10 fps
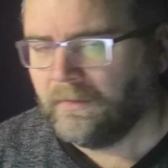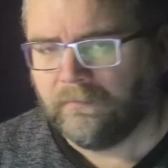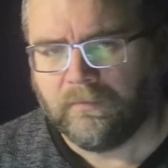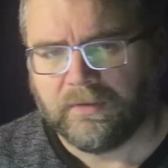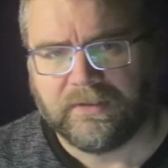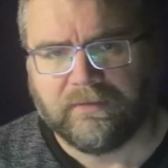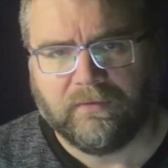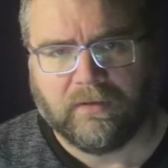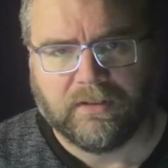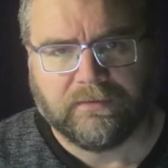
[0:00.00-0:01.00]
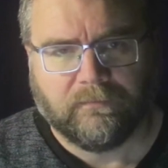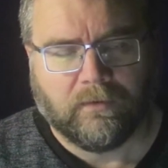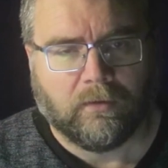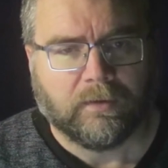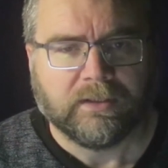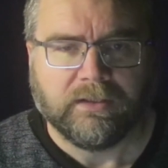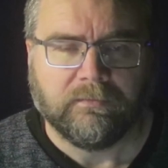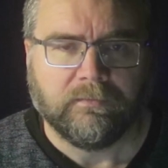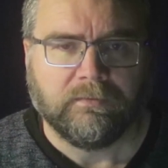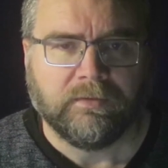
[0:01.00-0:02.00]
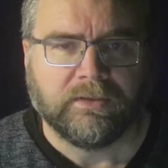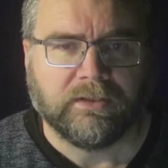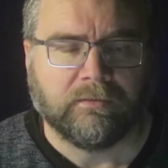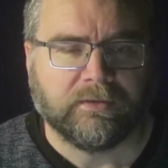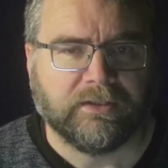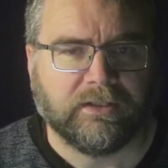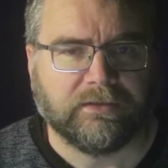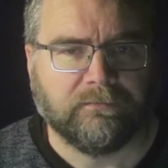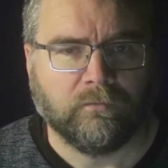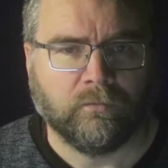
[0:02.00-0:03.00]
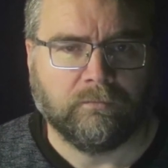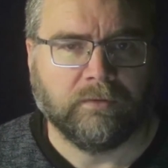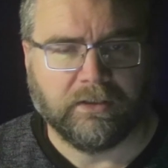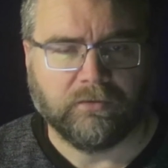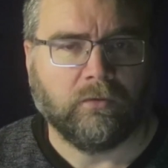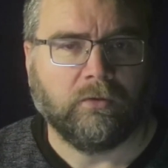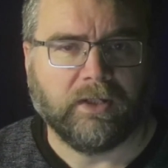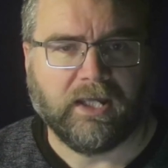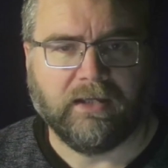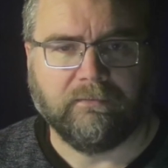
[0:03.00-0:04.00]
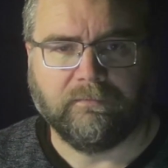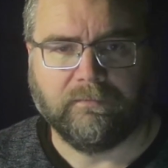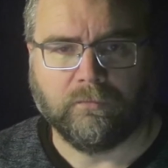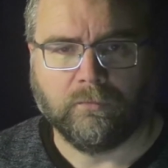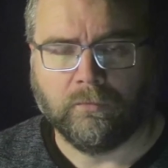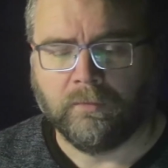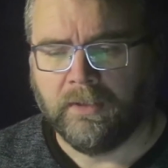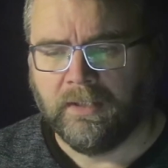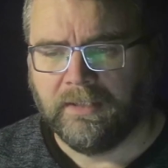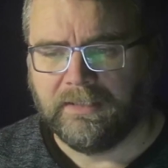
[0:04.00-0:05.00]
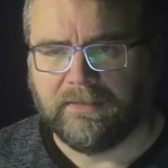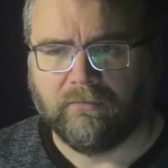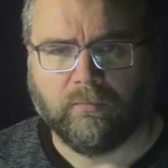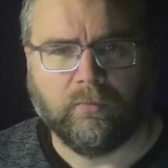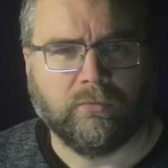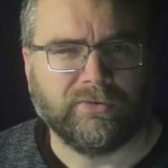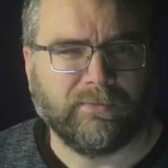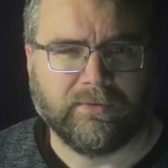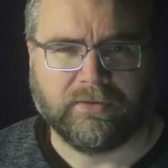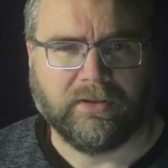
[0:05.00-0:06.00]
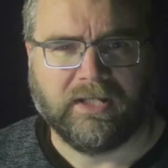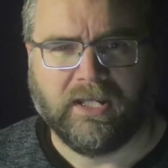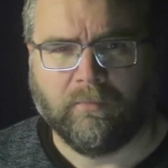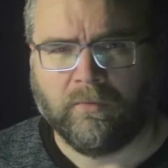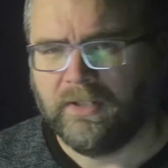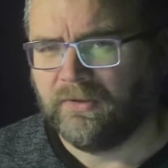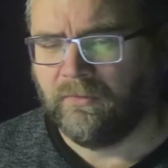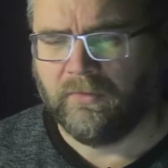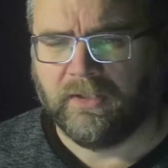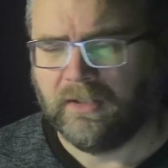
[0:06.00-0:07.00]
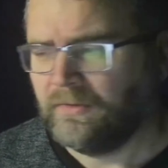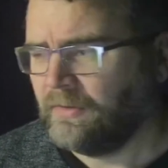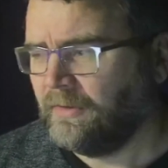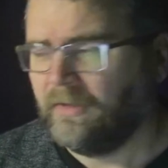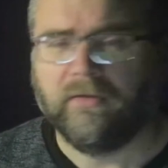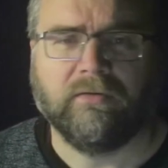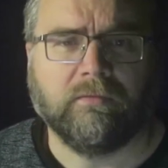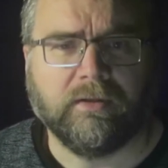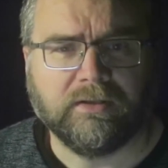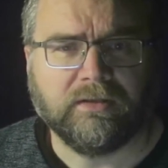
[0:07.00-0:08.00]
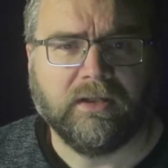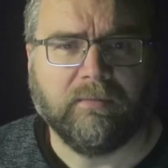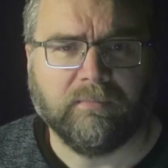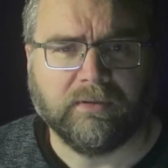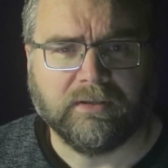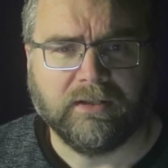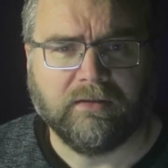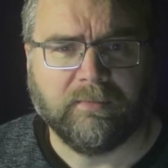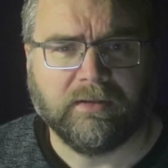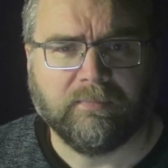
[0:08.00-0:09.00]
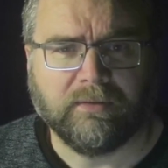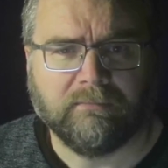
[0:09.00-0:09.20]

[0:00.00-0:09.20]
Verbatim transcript: For this configuration file you, you see all the settings for the controller you have for serial ports whether it's got a camera and that sort of thing. I was going to go through each step and tell you about it but